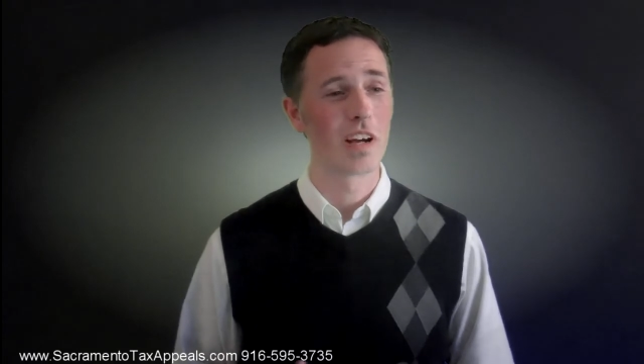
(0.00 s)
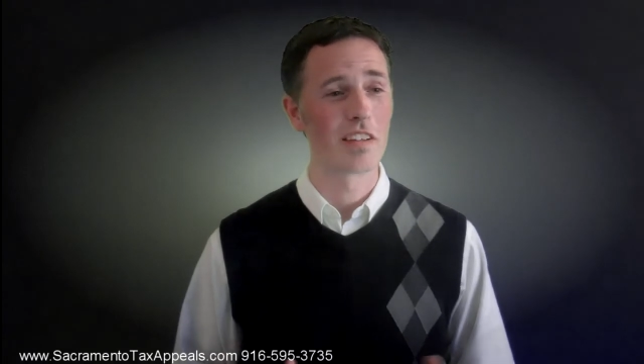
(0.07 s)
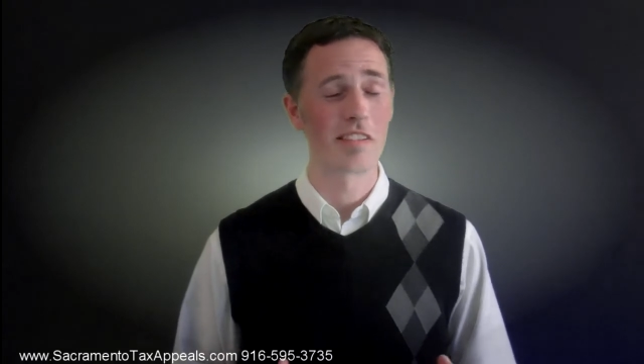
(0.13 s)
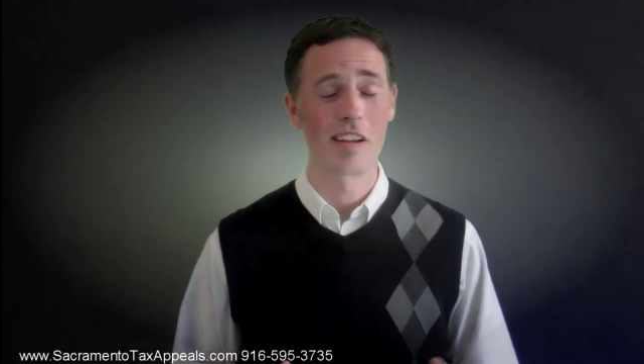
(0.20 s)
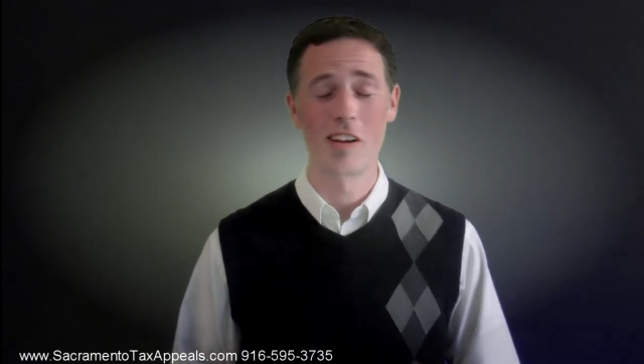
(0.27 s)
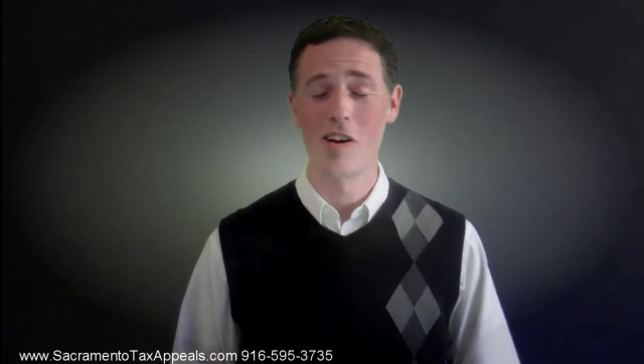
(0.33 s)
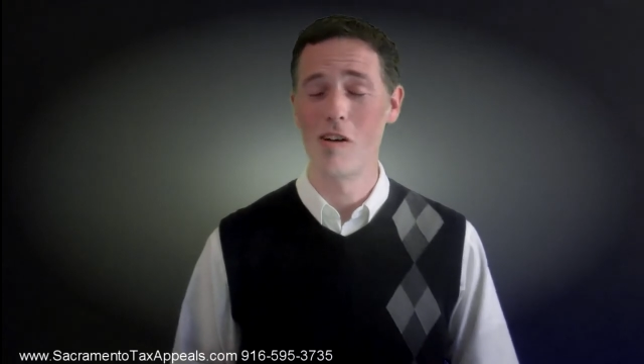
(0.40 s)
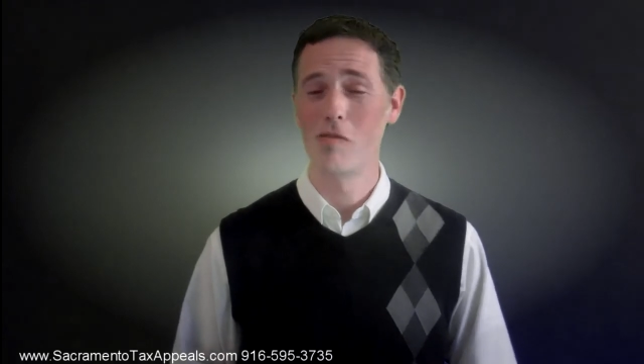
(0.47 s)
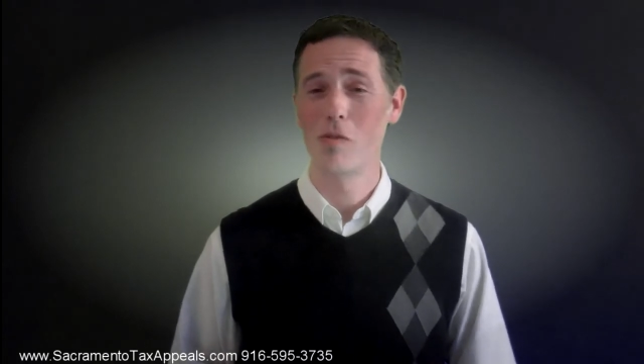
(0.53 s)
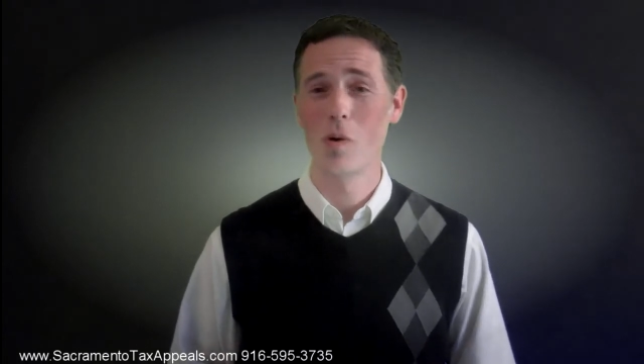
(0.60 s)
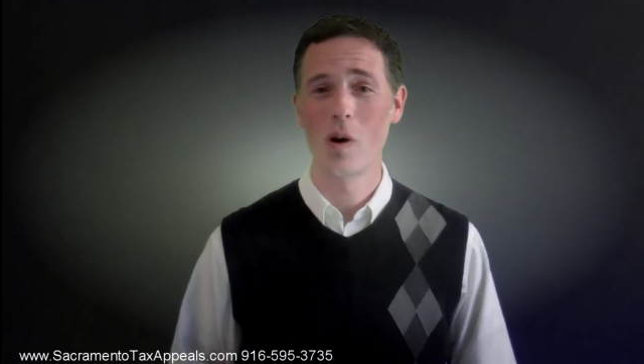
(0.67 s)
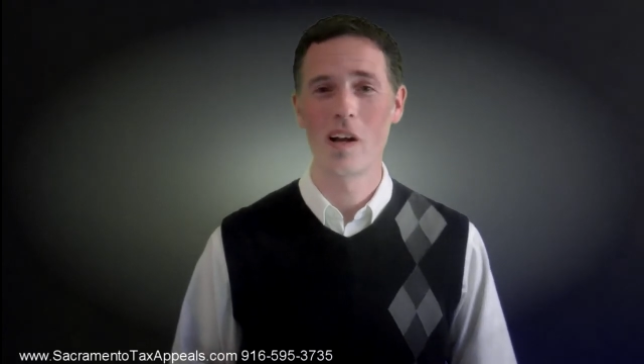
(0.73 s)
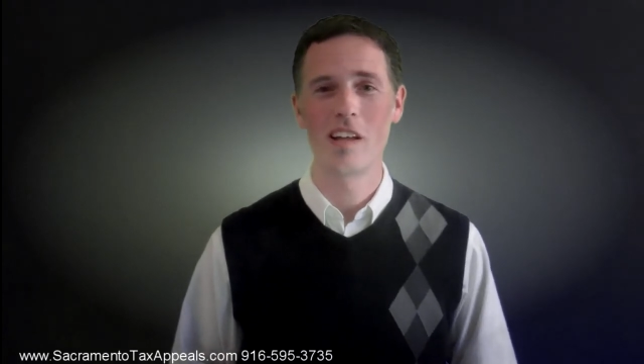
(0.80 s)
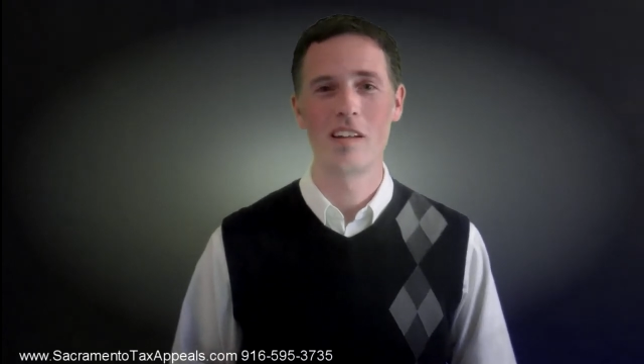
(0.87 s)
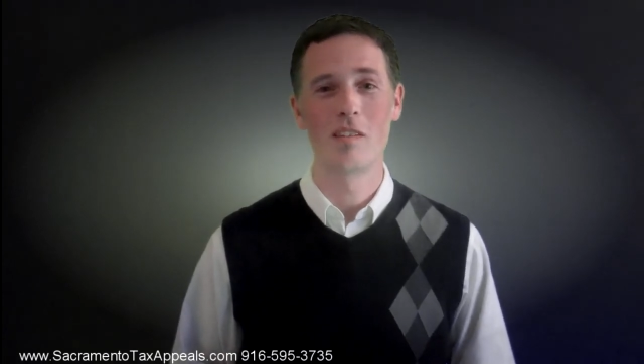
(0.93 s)
I say go
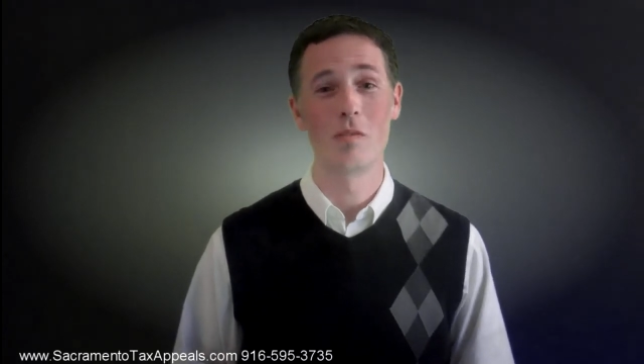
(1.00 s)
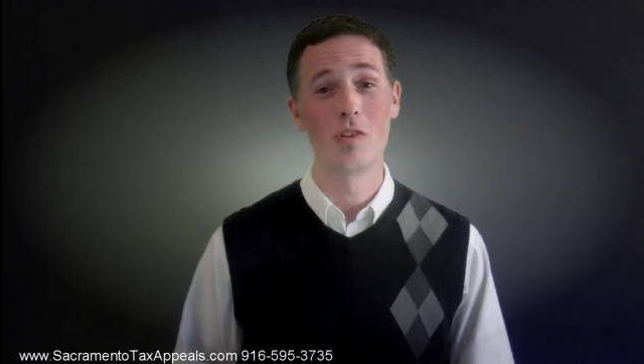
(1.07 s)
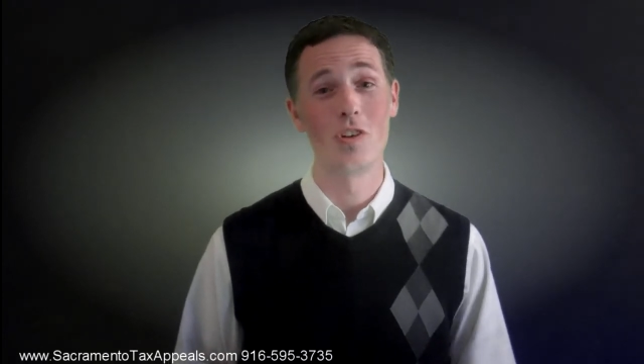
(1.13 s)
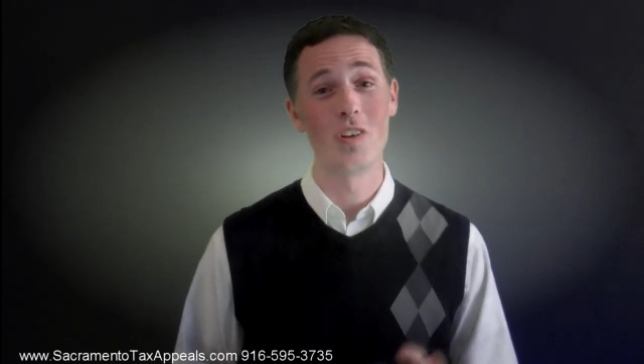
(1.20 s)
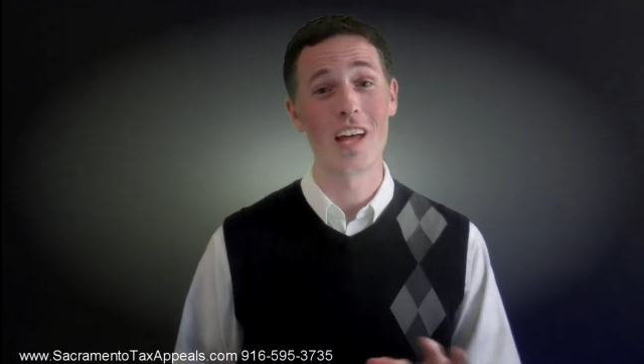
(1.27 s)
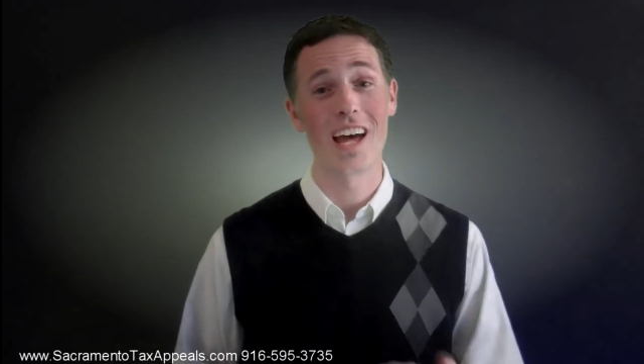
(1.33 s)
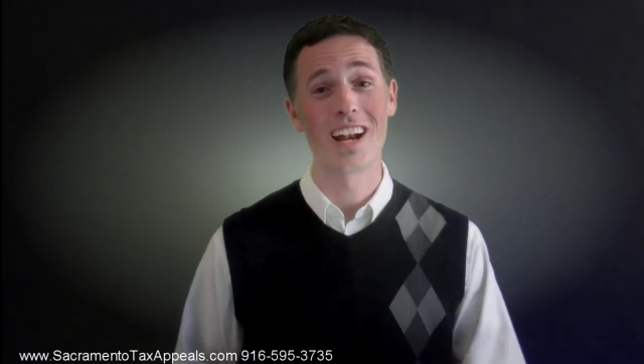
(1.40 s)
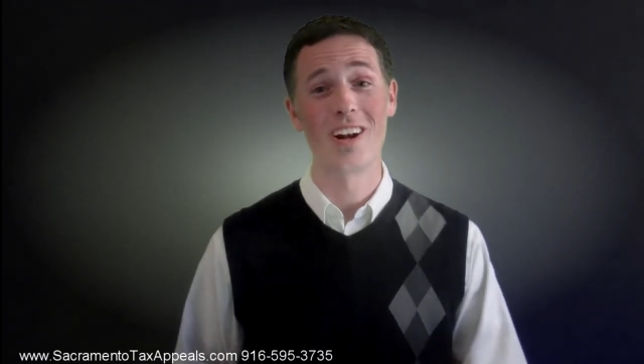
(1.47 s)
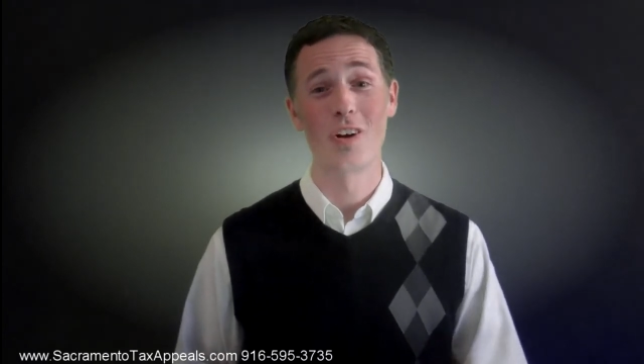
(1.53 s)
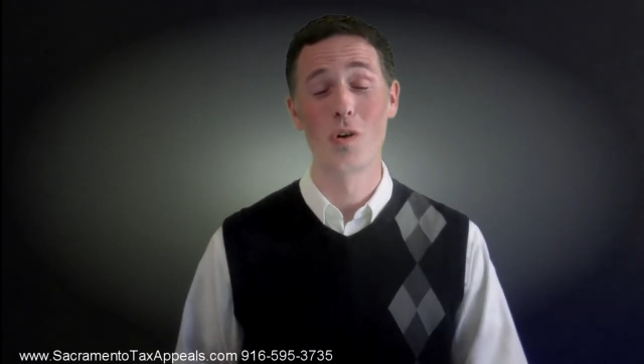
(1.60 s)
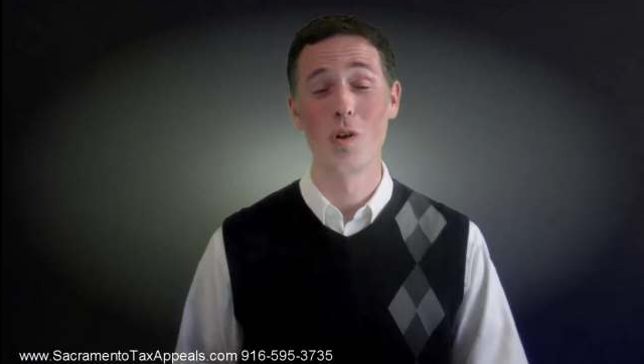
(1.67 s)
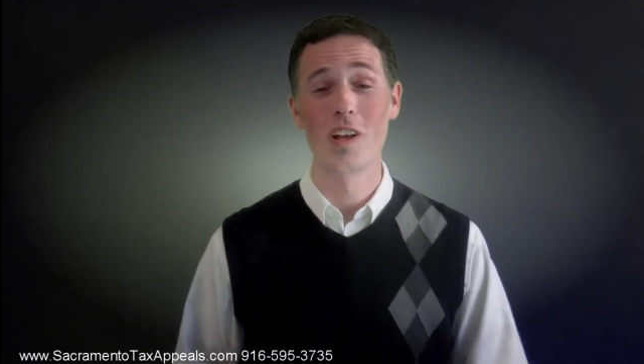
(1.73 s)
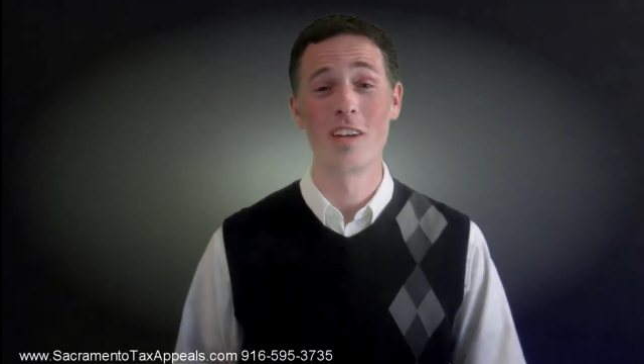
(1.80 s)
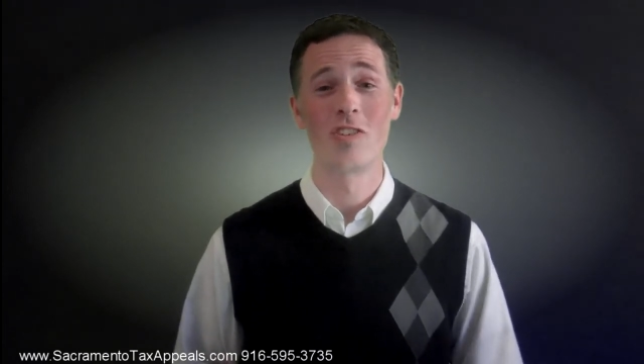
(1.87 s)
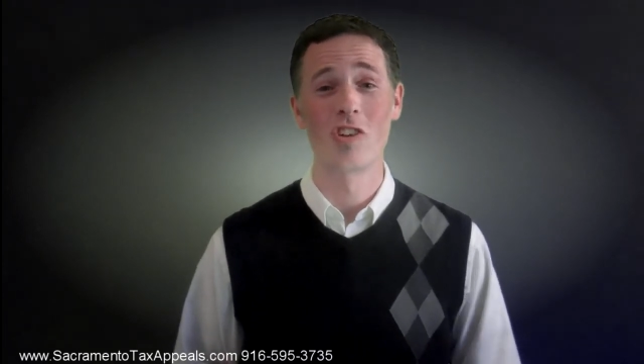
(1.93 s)
for it. Do that in
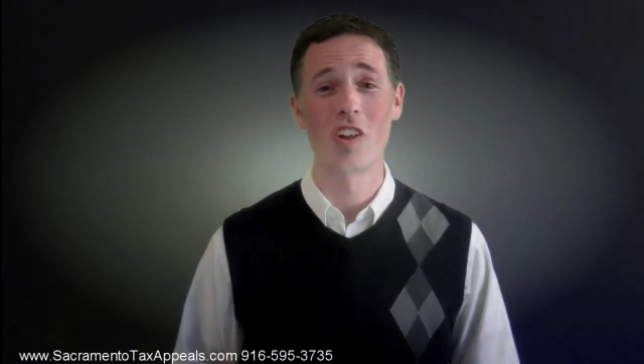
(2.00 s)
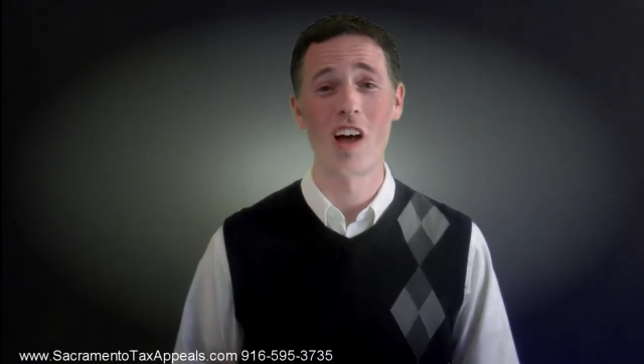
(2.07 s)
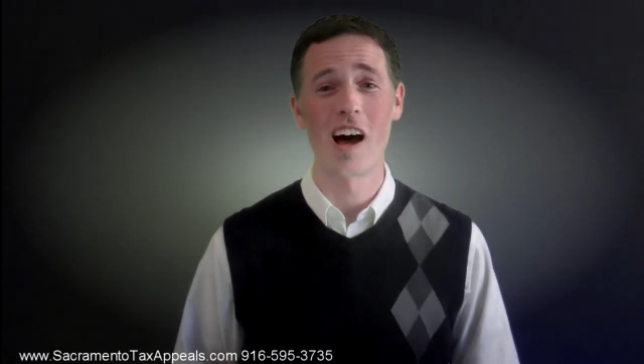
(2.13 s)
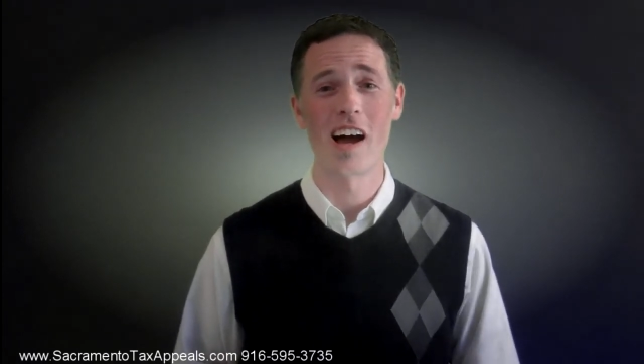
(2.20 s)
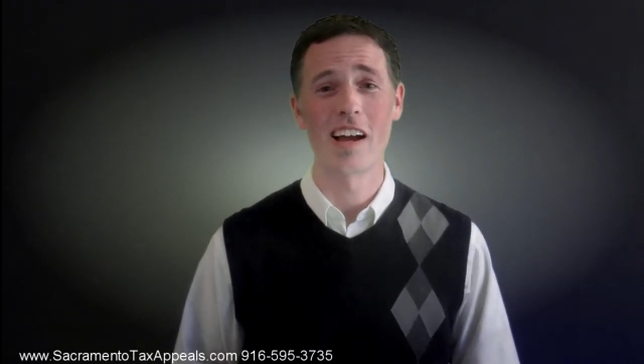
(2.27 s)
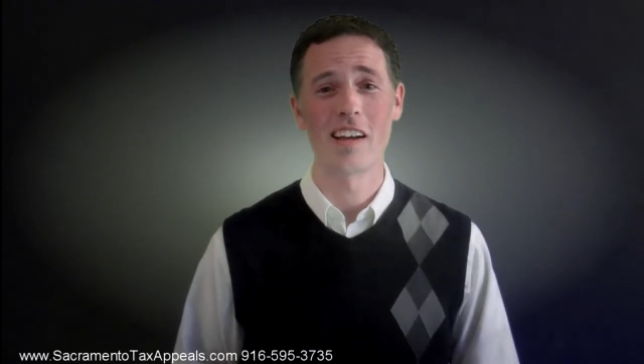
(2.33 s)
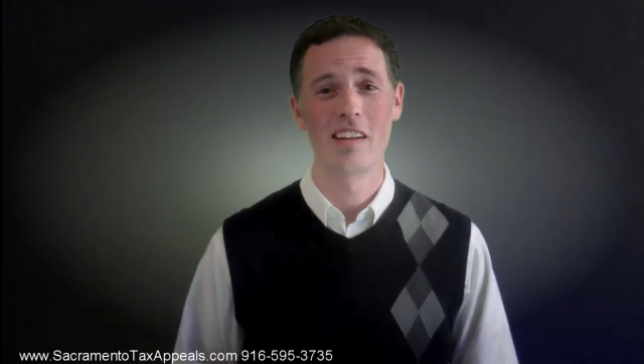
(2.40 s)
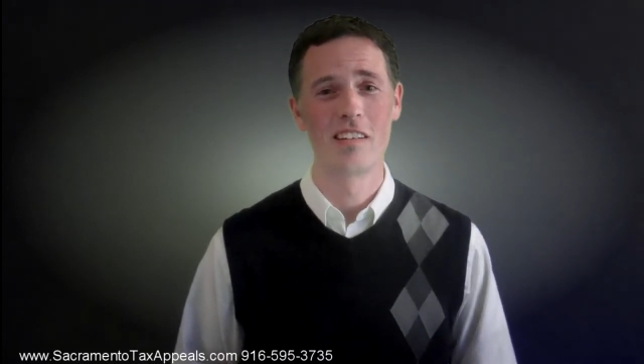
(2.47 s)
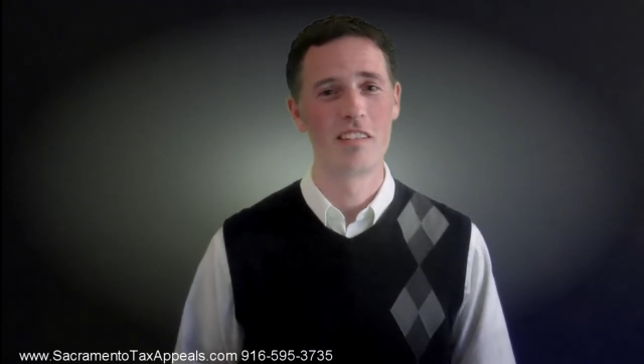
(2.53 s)
early July.